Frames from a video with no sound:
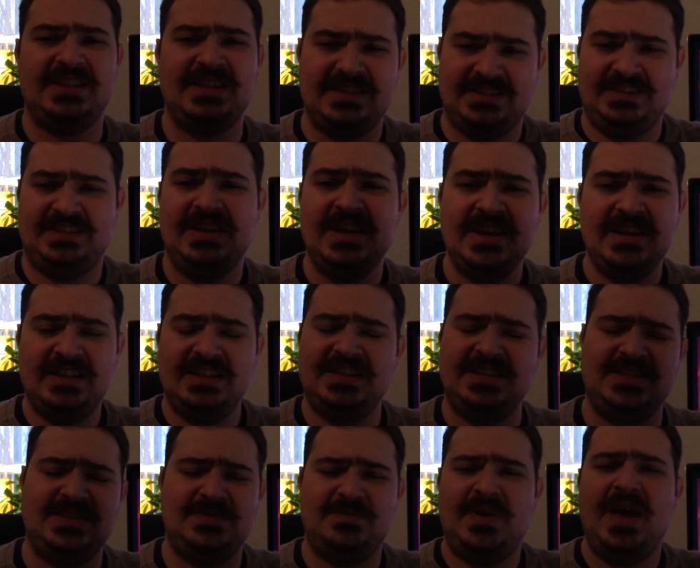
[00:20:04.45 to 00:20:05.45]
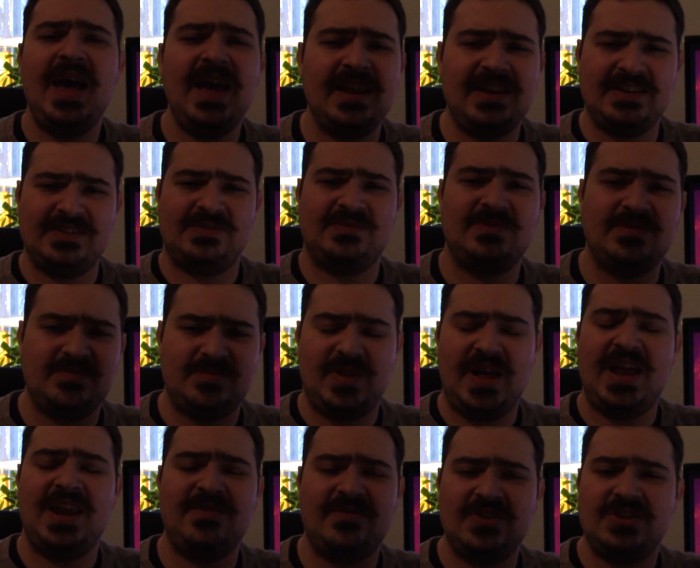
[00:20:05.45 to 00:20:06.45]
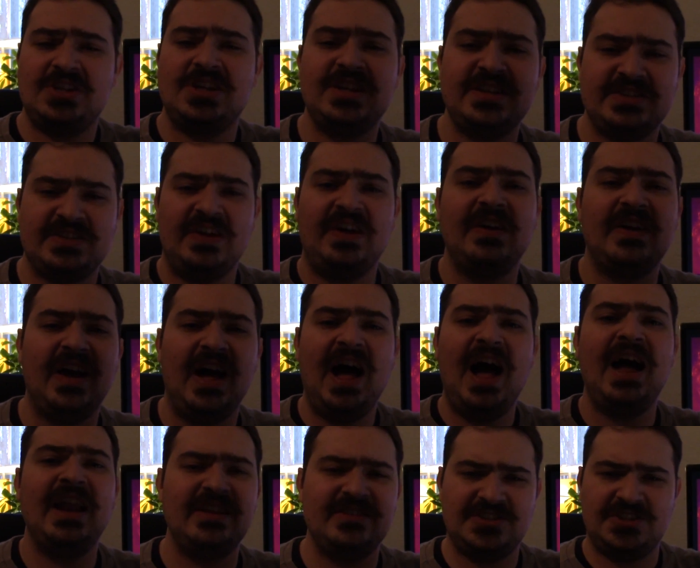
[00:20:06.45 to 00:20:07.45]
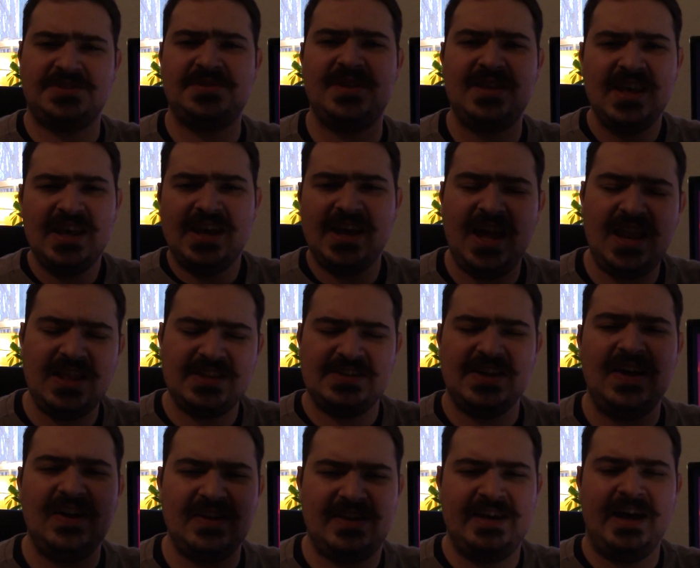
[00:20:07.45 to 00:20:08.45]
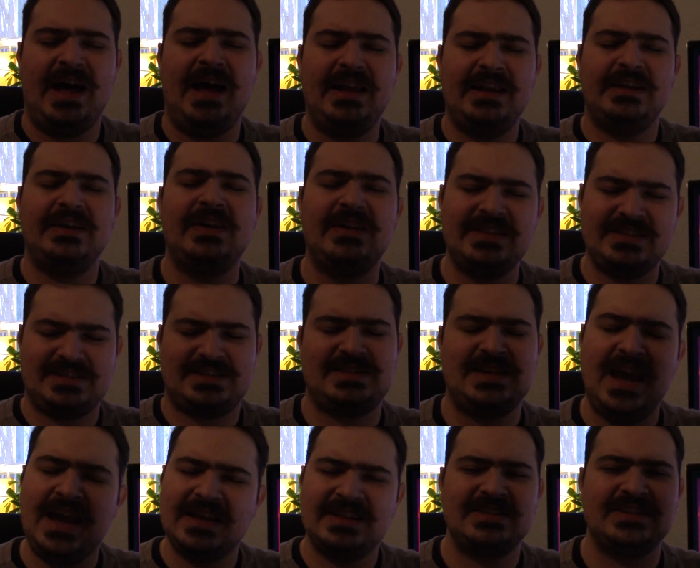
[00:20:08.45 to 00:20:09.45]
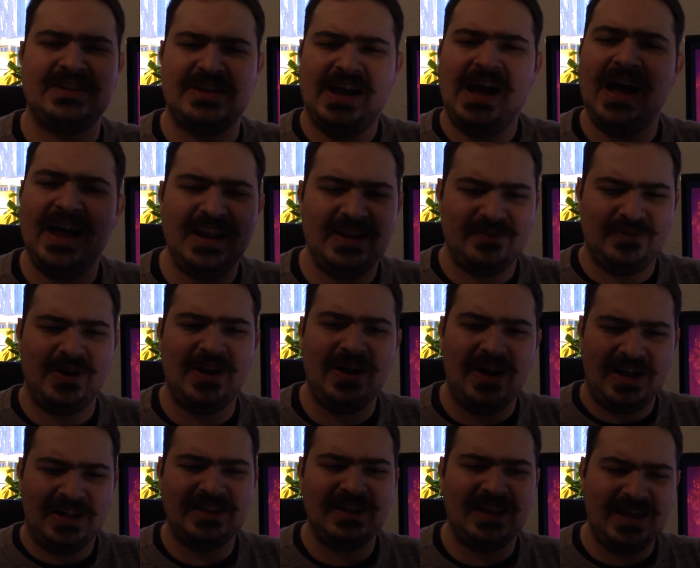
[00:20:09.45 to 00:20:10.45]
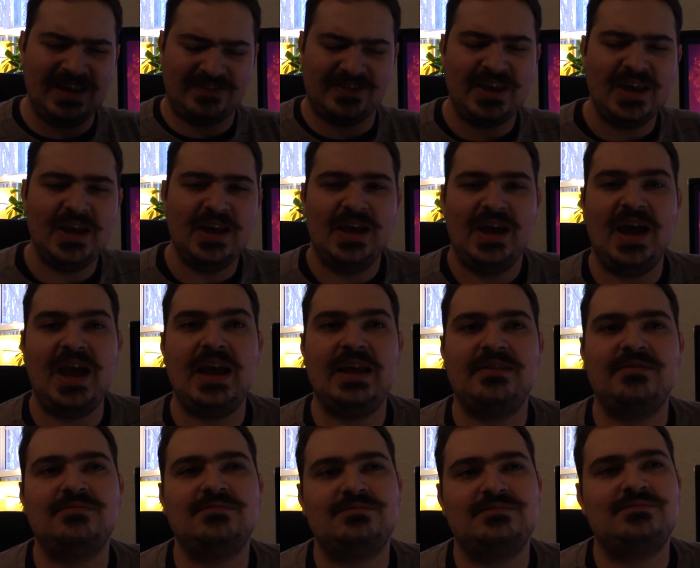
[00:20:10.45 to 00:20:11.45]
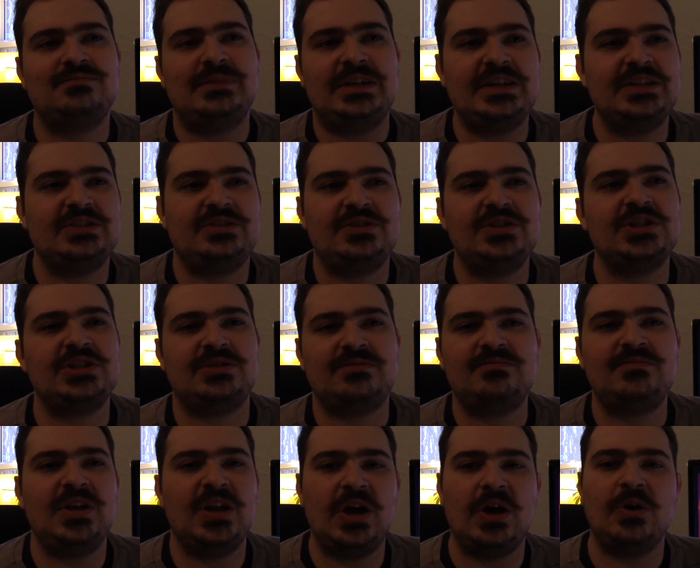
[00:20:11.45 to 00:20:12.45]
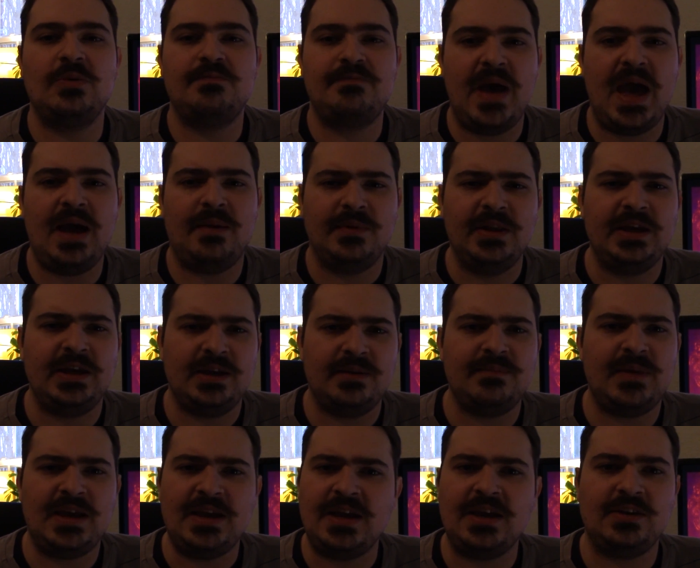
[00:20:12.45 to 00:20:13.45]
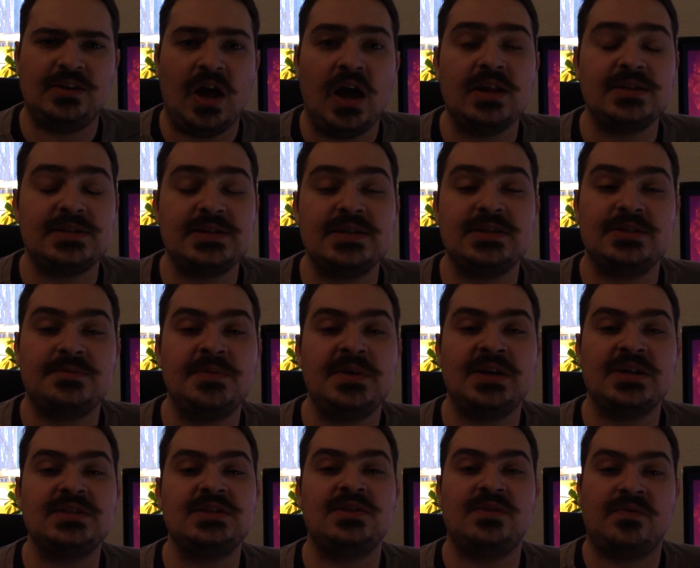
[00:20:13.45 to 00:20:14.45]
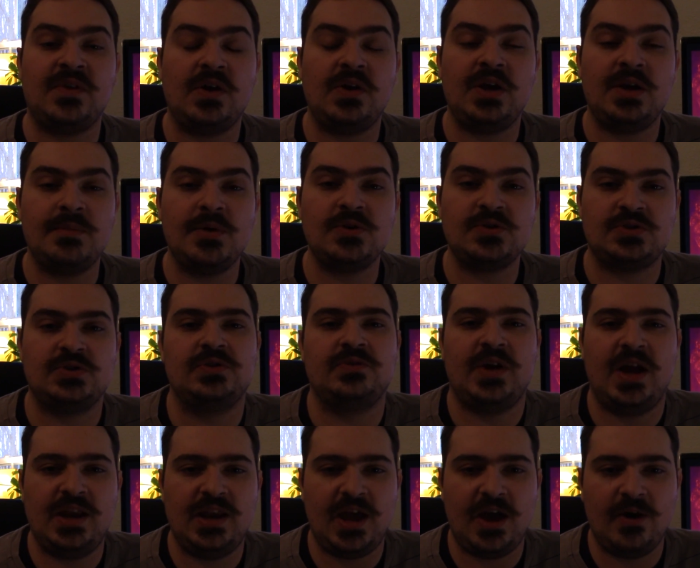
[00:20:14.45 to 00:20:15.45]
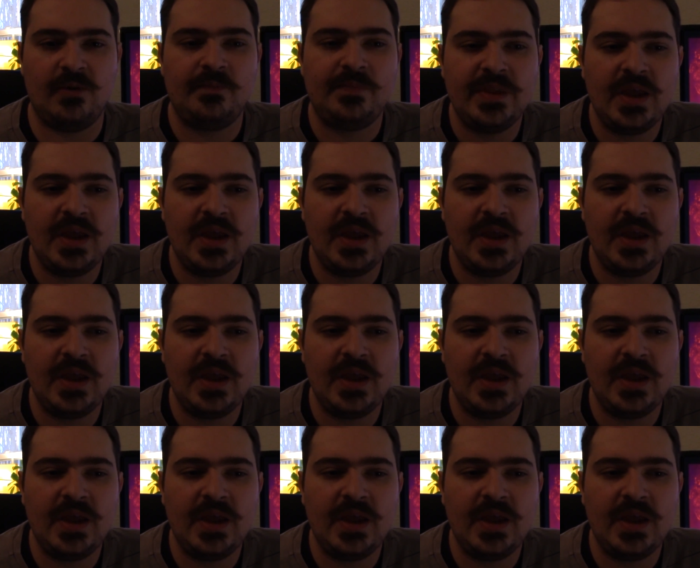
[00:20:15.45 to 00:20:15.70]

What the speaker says: This is bad because planet Vegeta's all gone and it's all gone and all the Saiyans are gone and we're all... And he's just, babbling and making nonsense because he's very emotional right now.